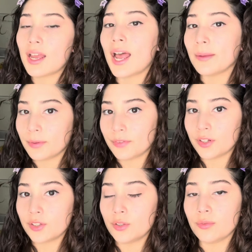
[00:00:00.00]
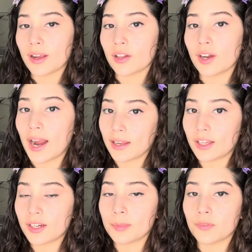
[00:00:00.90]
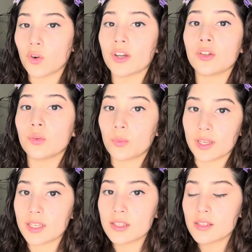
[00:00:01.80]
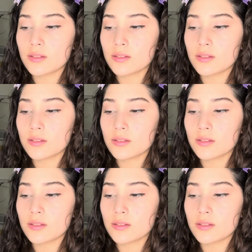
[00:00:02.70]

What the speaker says: I prefer to do regular eyeliner before I do the wings.